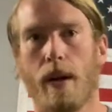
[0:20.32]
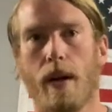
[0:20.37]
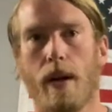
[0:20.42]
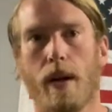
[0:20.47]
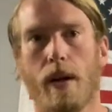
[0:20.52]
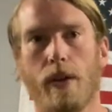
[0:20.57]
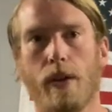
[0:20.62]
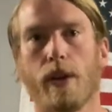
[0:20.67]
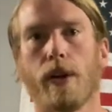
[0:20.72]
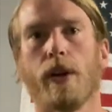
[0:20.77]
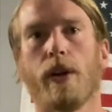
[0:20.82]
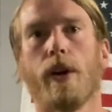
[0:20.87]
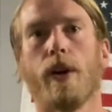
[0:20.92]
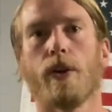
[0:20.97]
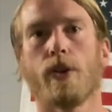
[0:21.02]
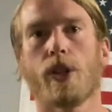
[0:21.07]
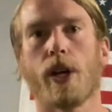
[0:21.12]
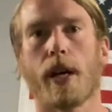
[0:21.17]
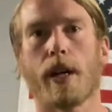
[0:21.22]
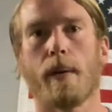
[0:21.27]
and you can go
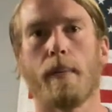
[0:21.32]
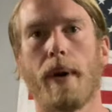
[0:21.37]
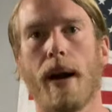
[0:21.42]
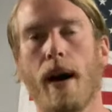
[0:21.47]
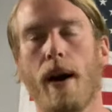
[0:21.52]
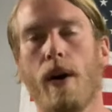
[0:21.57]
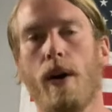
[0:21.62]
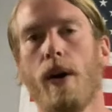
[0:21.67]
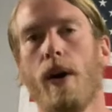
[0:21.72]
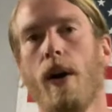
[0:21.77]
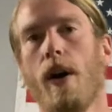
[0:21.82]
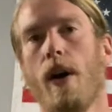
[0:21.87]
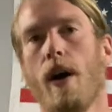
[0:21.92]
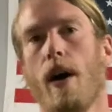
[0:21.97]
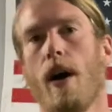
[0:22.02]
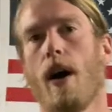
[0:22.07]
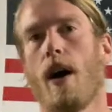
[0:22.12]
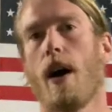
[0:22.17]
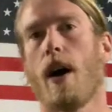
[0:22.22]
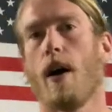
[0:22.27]
check them out,
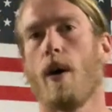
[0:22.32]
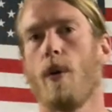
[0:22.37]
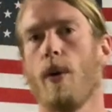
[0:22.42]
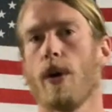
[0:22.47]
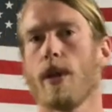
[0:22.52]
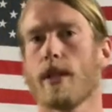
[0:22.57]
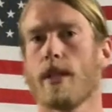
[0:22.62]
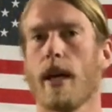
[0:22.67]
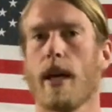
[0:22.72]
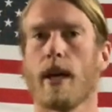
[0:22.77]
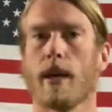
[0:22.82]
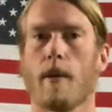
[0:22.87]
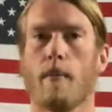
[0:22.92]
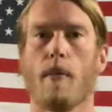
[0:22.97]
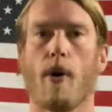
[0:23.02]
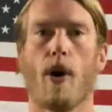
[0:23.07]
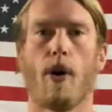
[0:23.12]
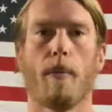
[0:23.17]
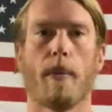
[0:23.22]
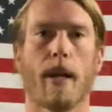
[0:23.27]
I wanna take a
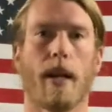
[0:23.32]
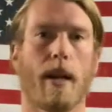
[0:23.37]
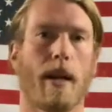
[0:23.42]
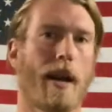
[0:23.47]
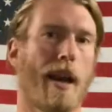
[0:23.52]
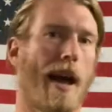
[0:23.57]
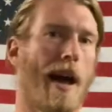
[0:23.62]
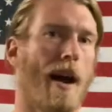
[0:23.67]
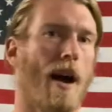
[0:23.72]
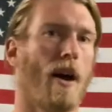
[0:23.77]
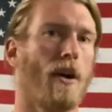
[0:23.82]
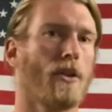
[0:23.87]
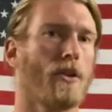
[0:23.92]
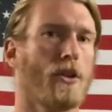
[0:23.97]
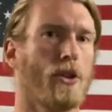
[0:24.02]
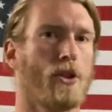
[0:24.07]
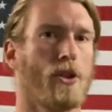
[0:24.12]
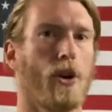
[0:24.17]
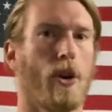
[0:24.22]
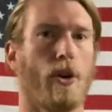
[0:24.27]
moment now to
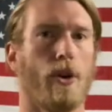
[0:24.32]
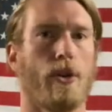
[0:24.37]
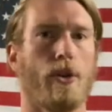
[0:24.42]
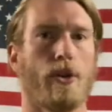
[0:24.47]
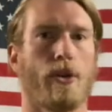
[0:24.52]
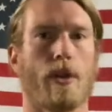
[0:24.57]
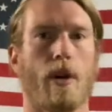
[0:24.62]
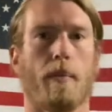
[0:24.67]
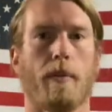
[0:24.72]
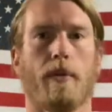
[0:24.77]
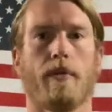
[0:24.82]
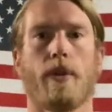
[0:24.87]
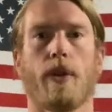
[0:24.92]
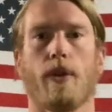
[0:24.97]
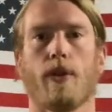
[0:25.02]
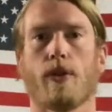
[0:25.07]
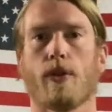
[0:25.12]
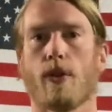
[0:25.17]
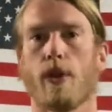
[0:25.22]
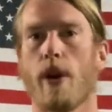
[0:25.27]
show you some of
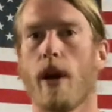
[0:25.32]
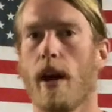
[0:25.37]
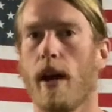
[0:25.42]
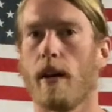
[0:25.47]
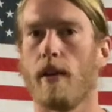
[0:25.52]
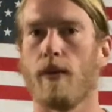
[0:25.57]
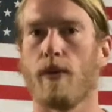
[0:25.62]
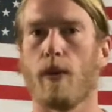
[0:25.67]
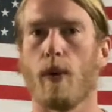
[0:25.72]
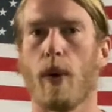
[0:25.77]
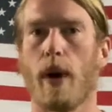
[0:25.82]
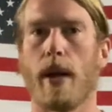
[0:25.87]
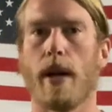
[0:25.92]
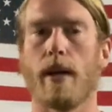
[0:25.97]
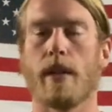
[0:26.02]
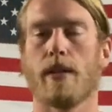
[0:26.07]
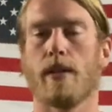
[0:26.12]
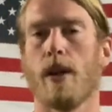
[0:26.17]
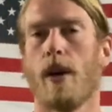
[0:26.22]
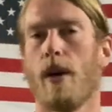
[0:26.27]
those creative
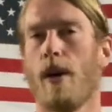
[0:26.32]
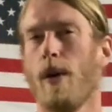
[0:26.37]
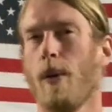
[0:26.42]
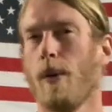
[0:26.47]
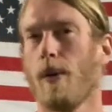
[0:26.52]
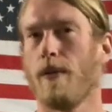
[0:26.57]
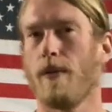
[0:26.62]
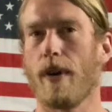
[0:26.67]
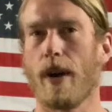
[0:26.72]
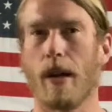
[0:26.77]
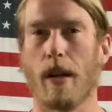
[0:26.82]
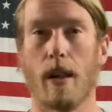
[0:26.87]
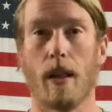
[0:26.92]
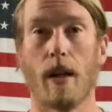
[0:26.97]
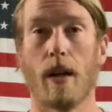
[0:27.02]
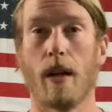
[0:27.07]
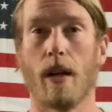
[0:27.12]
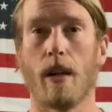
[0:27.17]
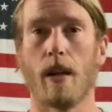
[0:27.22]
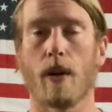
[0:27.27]
ways with very
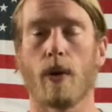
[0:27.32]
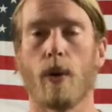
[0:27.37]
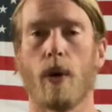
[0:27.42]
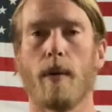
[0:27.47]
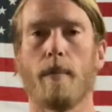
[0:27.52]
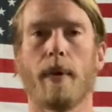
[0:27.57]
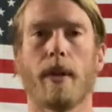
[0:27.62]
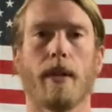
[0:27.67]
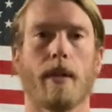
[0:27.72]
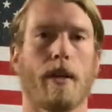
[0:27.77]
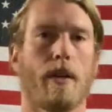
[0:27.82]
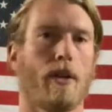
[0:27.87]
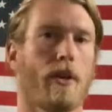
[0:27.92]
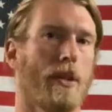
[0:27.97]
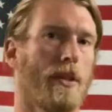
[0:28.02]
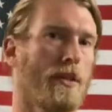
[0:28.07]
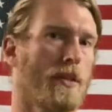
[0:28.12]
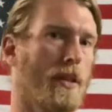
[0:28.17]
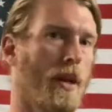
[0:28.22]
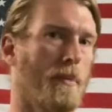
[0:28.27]
little equipment that you
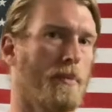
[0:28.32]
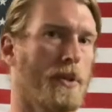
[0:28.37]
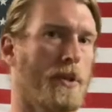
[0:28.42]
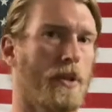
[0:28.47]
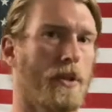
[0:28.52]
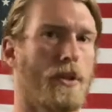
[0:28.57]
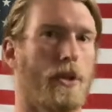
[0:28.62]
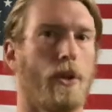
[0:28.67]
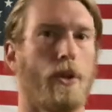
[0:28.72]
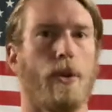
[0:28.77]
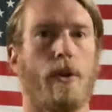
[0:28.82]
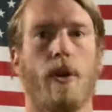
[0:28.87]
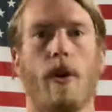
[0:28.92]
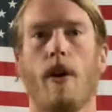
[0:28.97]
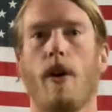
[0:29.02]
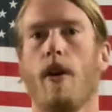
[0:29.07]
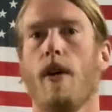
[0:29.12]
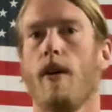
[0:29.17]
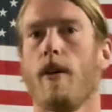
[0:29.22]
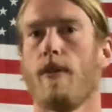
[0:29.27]
can substitute
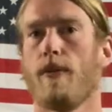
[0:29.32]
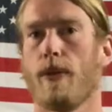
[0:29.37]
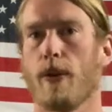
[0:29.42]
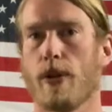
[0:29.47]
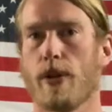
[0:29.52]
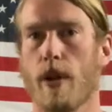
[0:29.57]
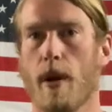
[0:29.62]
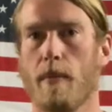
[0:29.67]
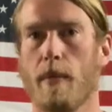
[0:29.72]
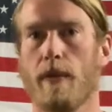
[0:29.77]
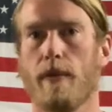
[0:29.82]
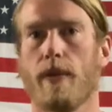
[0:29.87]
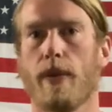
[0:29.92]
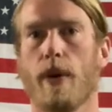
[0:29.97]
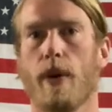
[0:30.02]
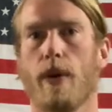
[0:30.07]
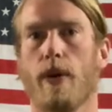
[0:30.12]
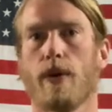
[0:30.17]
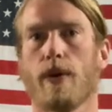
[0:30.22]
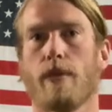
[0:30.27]
for some of
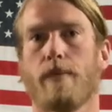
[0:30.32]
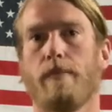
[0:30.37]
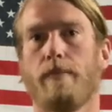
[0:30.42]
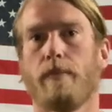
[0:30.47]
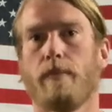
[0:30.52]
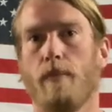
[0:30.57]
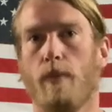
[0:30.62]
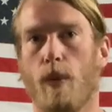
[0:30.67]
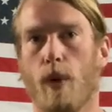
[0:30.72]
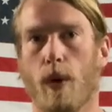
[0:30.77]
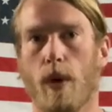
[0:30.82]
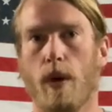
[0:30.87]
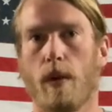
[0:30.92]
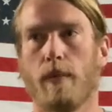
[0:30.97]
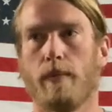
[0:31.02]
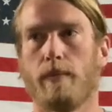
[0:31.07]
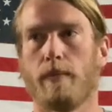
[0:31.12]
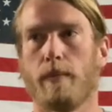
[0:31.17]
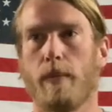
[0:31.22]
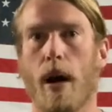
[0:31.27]
those
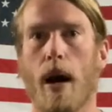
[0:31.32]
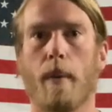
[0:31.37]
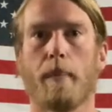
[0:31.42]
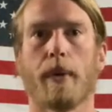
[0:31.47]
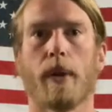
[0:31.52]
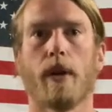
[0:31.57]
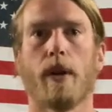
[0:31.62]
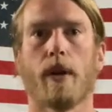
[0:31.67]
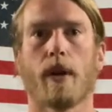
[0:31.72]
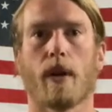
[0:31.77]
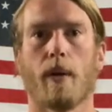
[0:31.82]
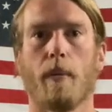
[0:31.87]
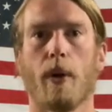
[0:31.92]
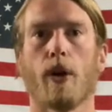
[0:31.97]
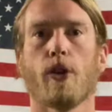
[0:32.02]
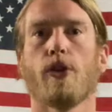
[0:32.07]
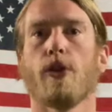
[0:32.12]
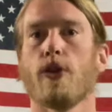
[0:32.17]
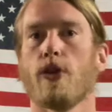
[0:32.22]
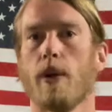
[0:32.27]
more popular
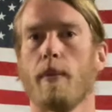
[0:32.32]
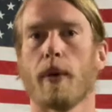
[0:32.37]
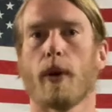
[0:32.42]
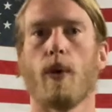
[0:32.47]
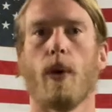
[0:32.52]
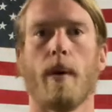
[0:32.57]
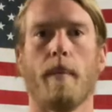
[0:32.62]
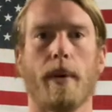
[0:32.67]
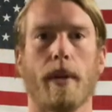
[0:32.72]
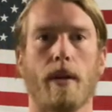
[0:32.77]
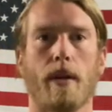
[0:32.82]
commercial gym equipment.